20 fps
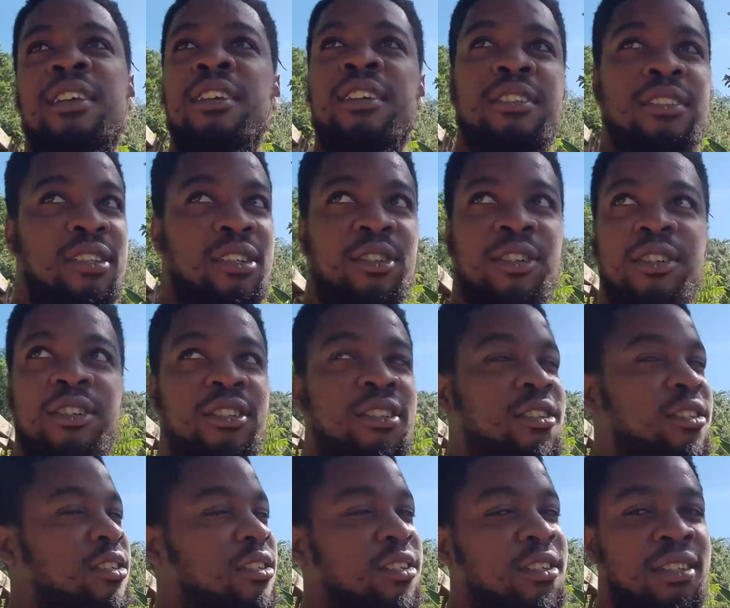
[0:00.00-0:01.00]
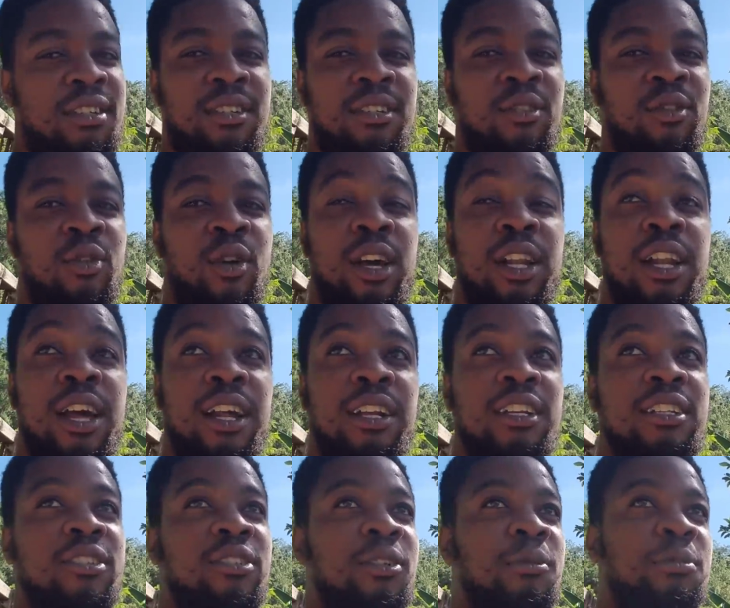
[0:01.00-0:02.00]
So, just go in the
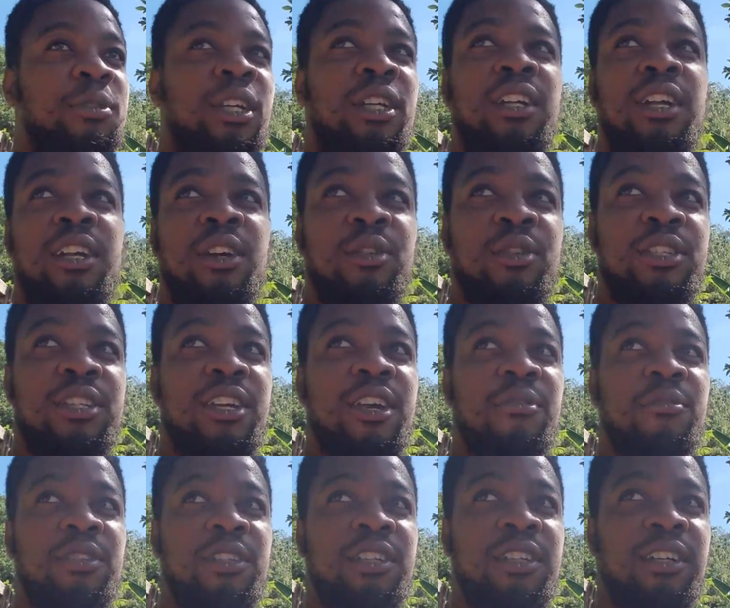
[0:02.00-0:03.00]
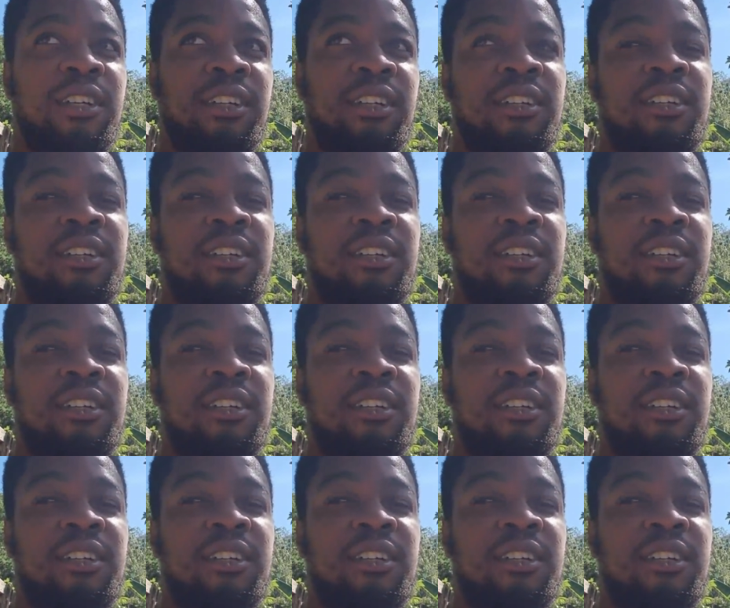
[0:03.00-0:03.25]
description and you'll see everything.